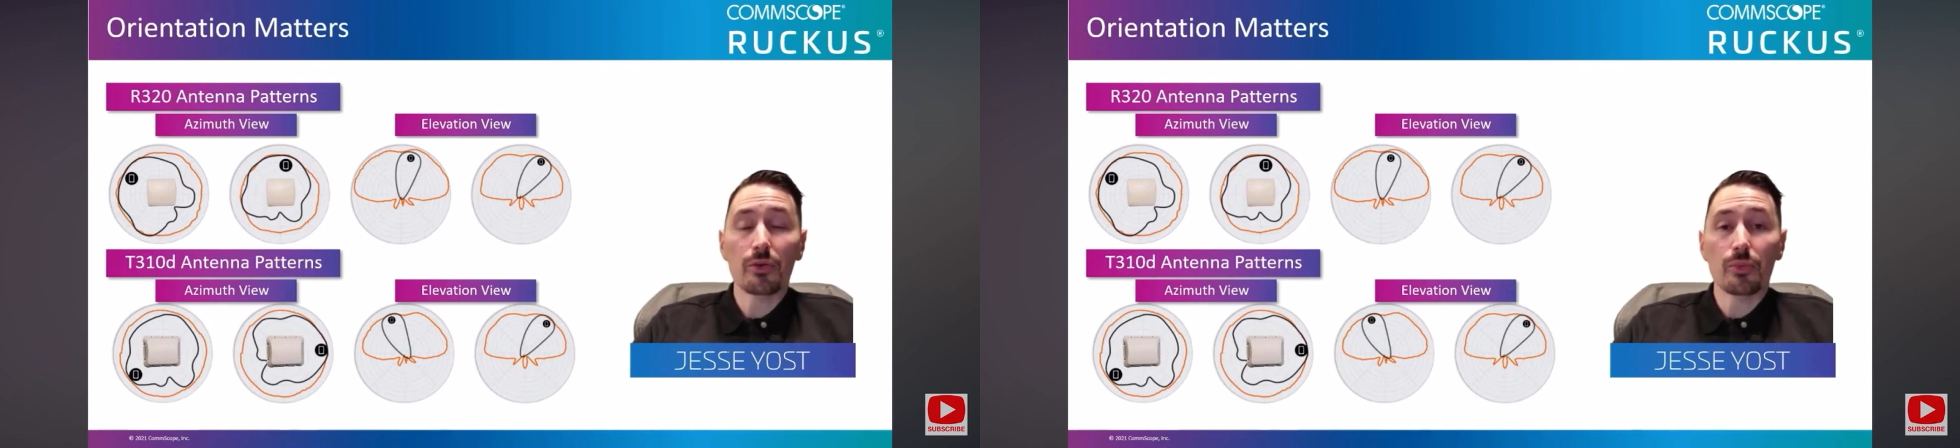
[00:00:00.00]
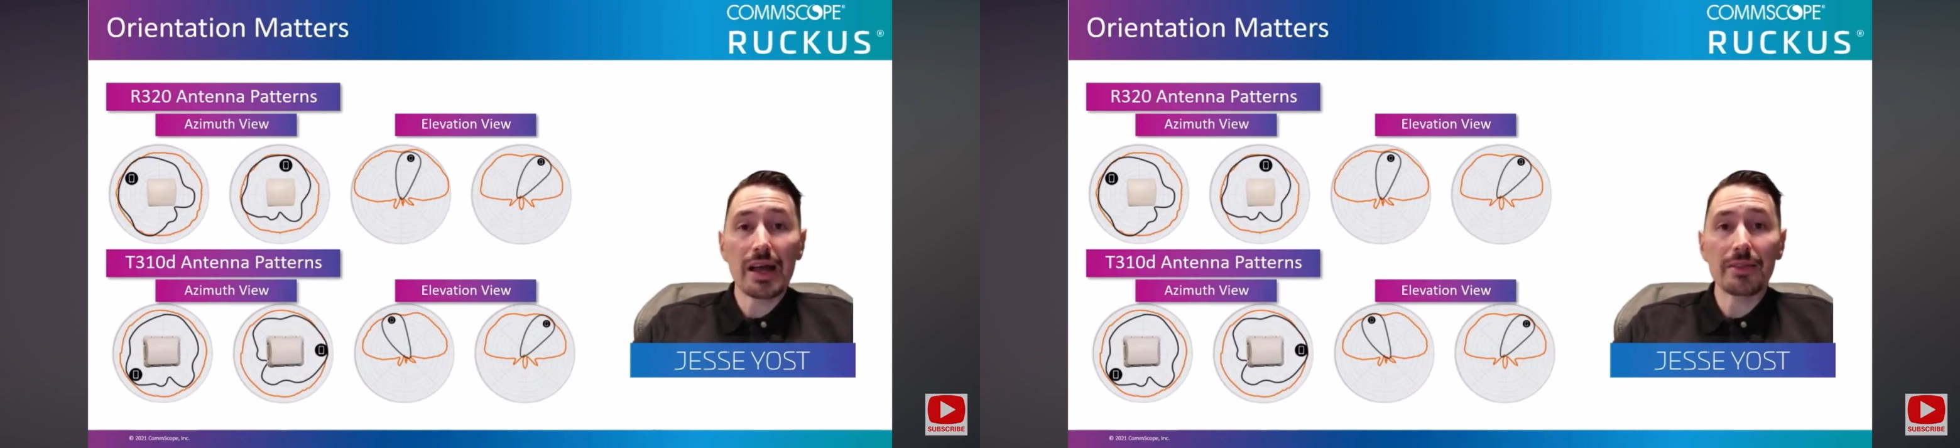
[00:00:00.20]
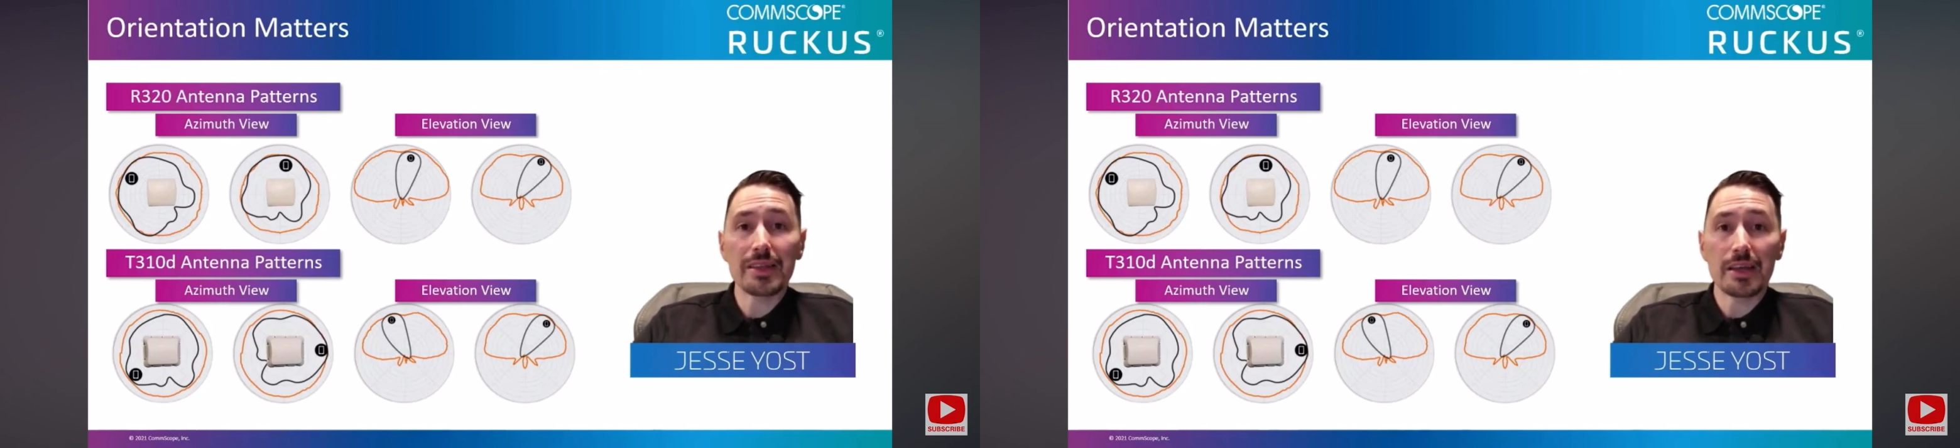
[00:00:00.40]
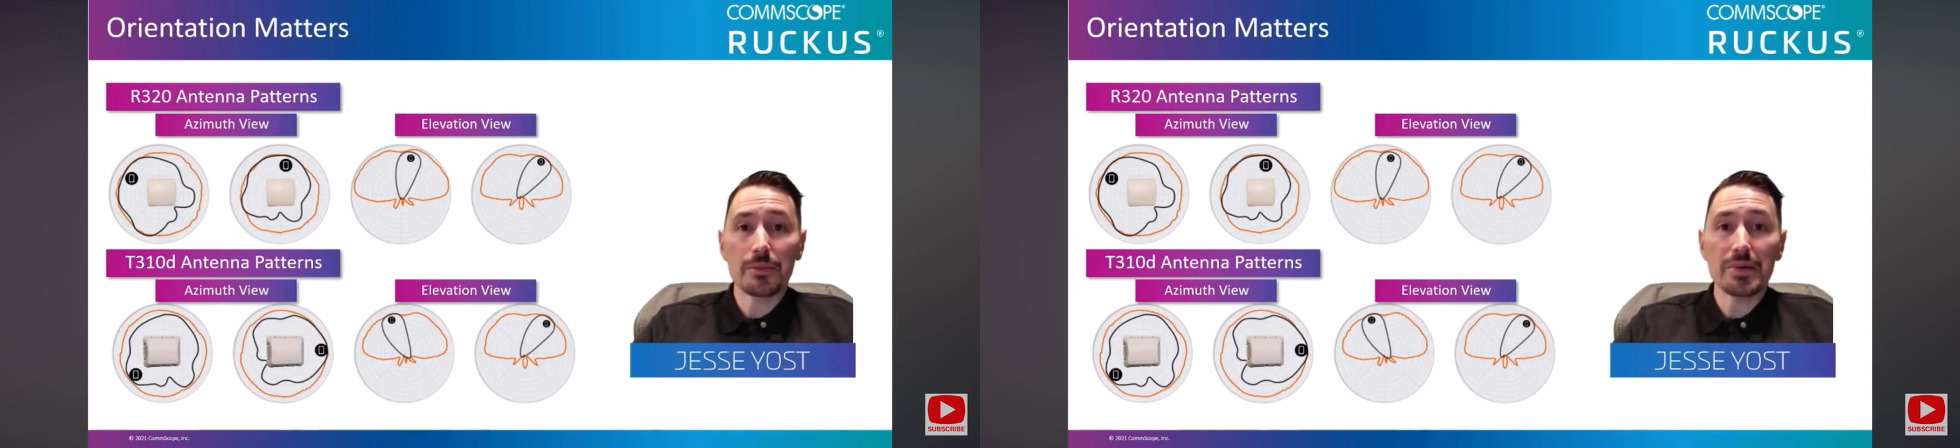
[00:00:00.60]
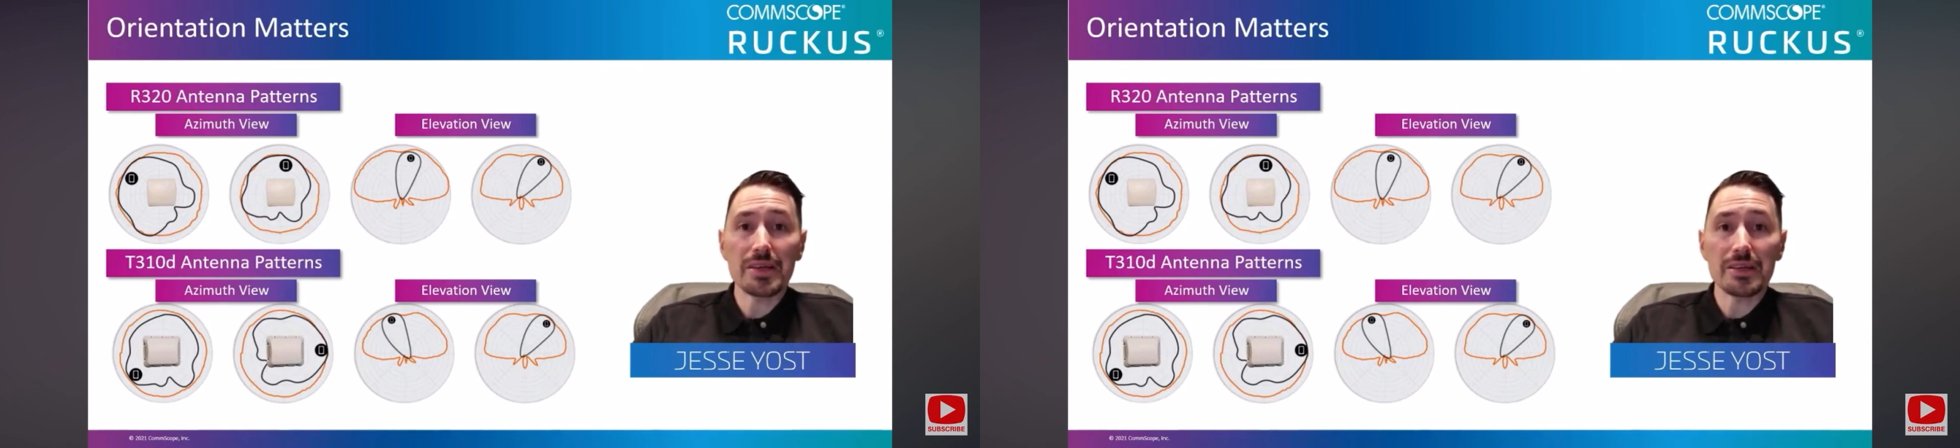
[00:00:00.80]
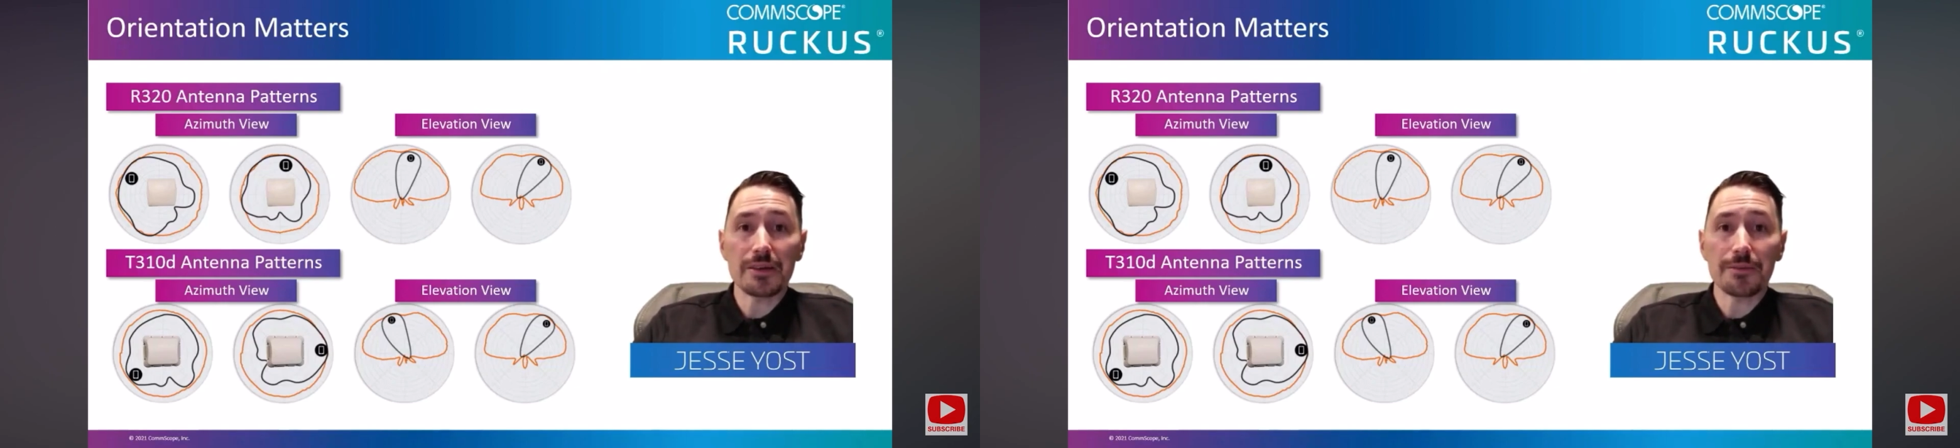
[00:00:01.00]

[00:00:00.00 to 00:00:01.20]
around the AP.